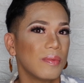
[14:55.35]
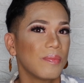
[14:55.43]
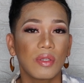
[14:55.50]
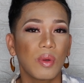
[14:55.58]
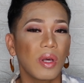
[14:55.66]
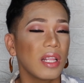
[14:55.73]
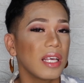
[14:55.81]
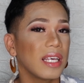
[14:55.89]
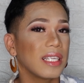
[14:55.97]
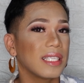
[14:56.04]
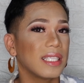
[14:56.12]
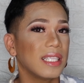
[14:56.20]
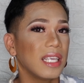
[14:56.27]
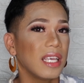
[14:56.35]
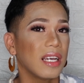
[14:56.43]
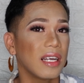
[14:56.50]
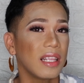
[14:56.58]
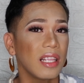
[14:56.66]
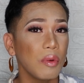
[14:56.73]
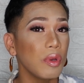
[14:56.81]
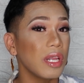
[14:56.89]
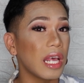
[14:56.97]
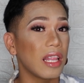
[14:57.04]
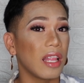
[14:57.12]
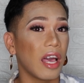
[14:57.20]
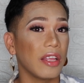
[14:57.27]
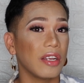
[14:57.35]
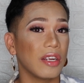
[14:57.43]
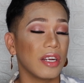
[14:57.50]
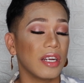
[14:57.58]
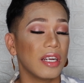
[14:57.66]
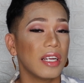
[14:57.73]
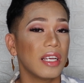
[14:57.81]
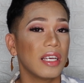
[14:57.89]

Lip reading: As well as the liquid eyeliner.